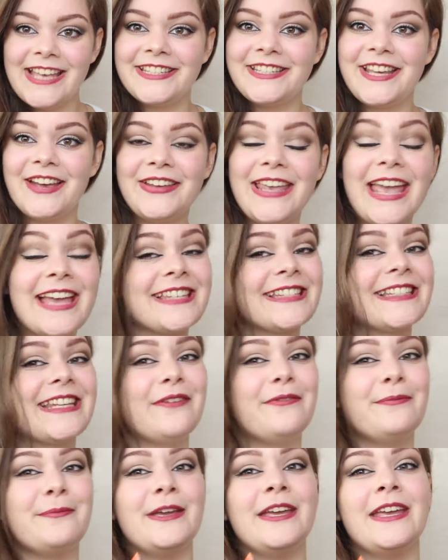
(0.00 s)
So yes,
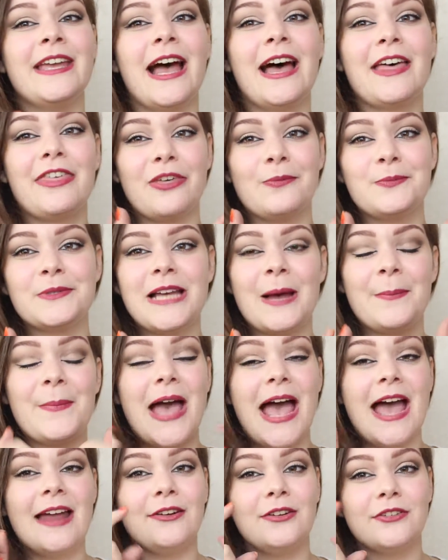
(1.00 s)
give me a thumbs
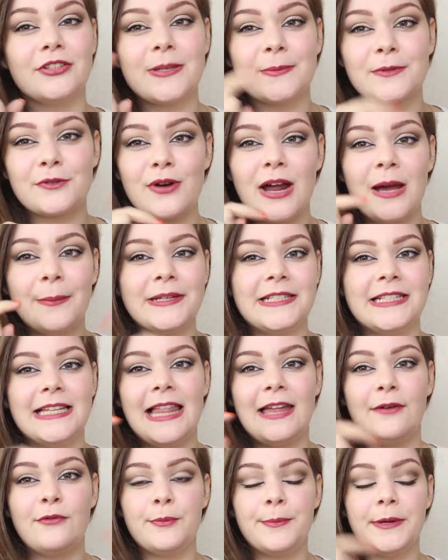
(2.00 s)
up and subscribe and
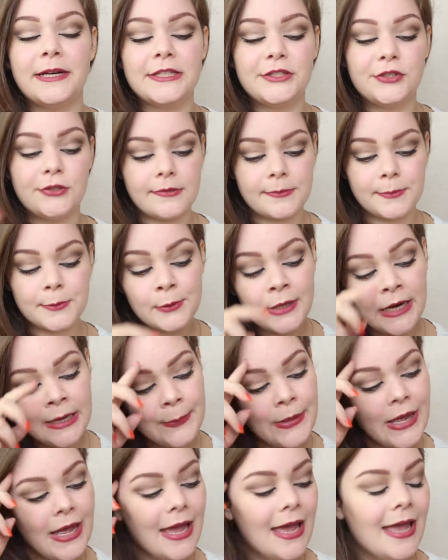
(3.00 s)
tell everybody to subscribe.